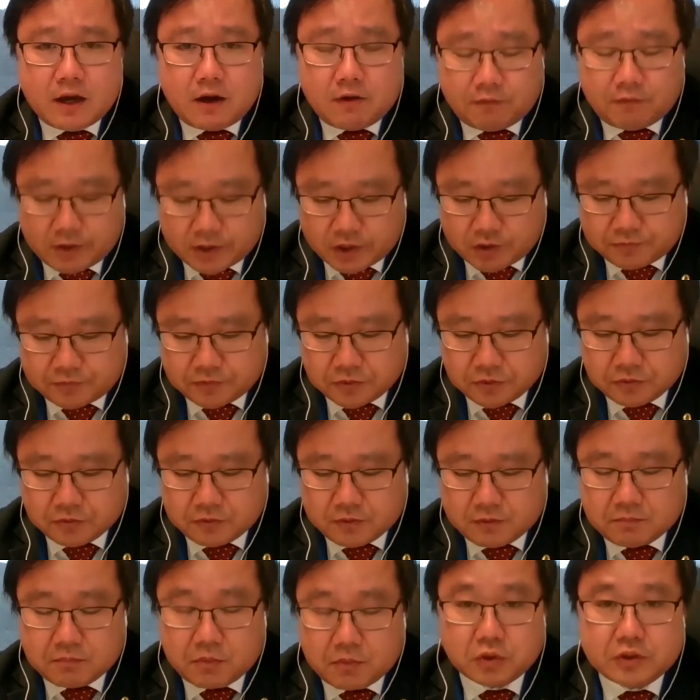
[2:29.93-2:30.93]
wonderful
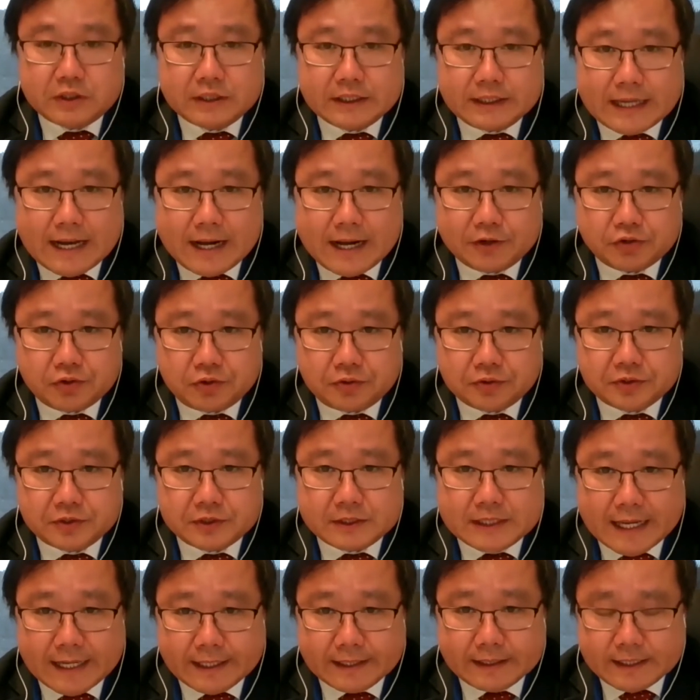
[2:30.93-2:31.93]
multicultural
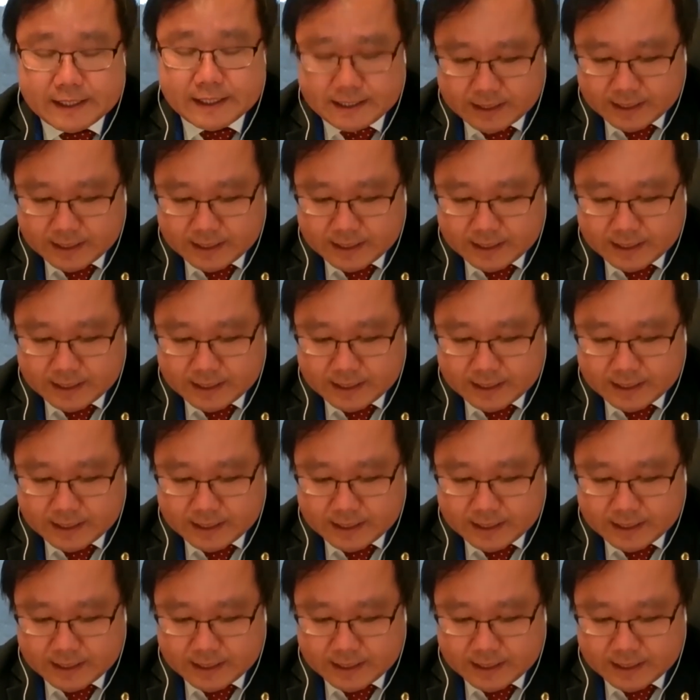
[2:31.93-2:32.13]
state.